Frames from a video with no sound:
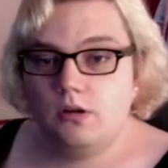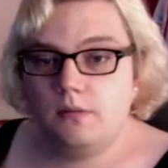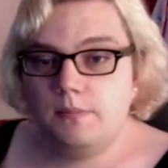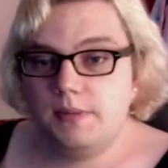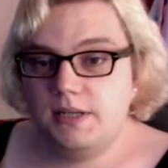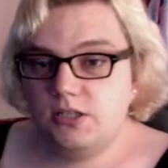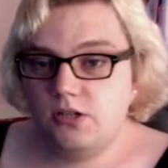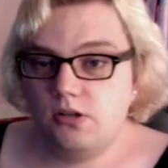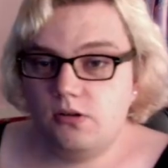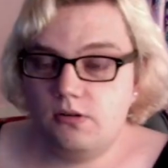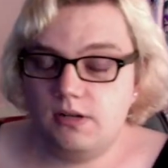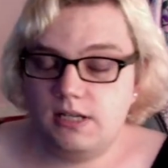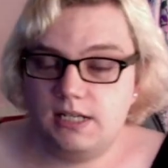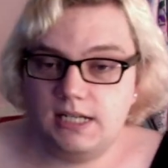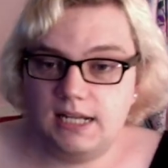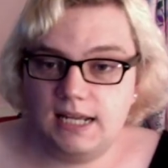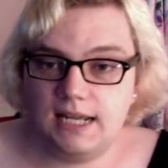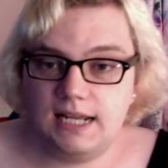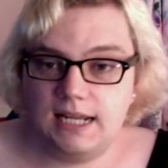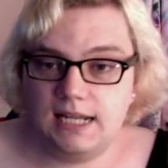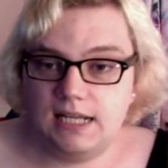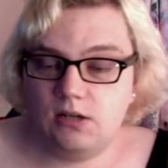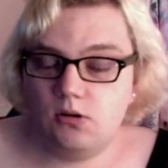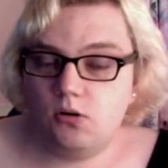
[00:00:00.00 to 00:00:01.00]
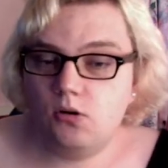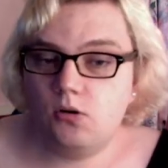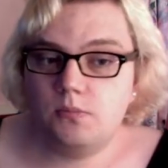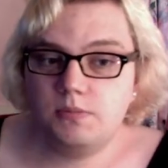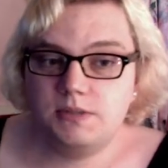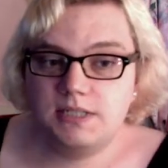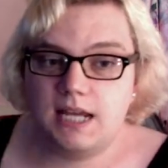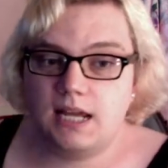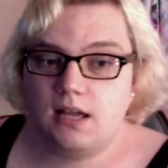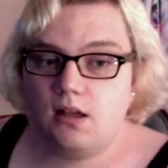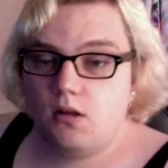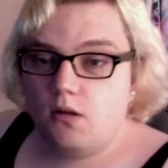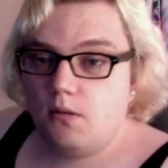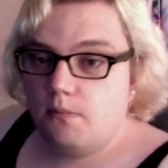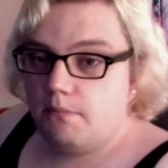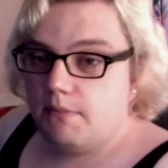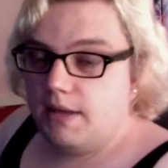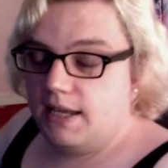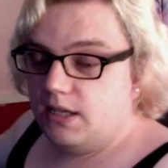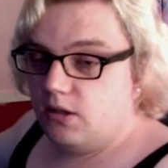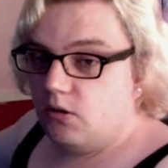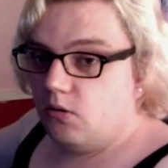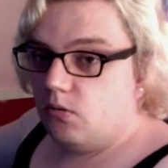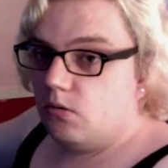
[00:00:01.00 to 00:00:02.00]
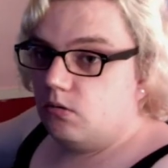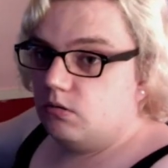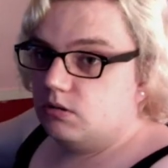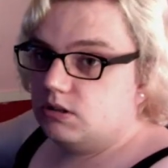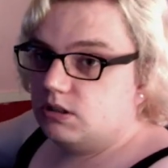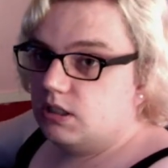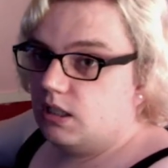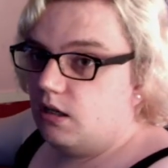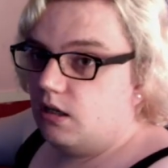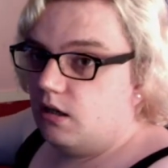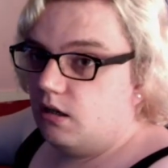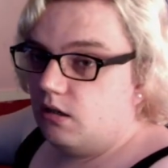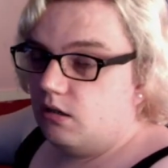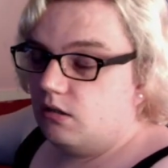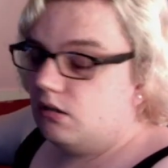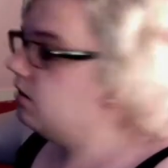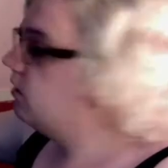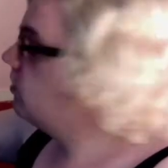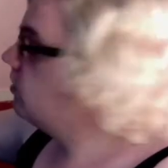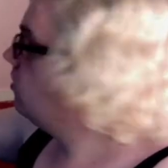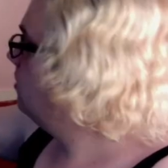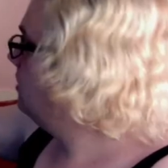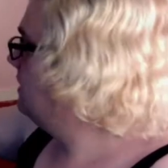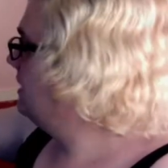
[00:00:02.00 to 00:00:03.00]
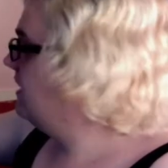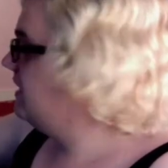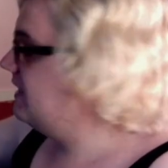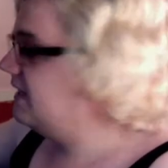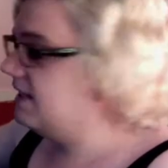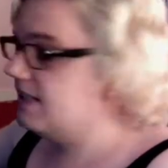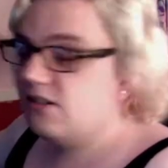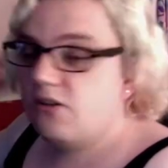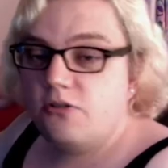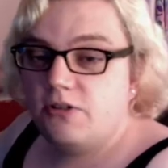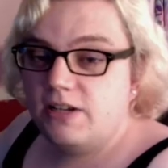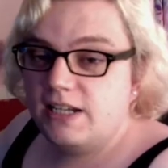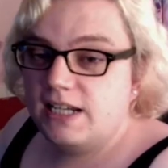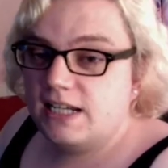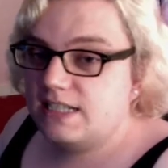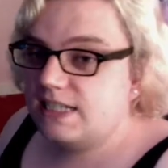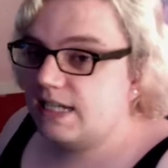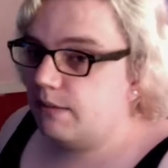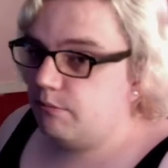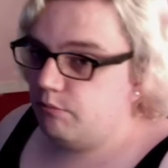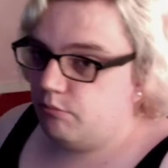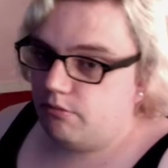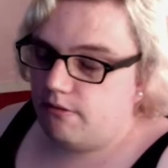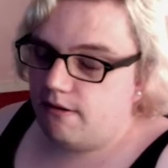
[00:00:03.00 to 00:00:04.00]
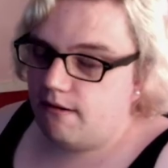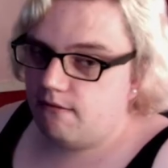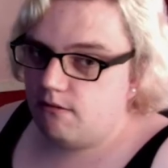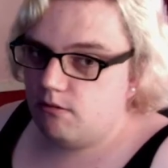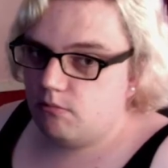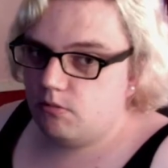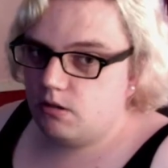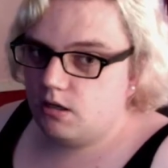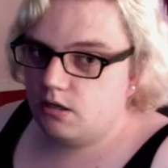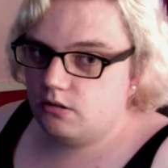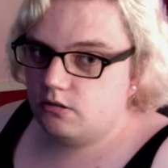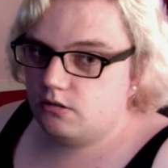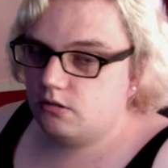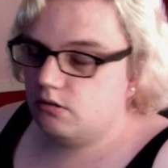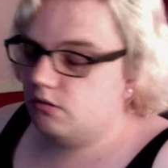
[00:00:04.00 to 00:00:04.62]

be doing a update on my altar, because this is only a temporary one,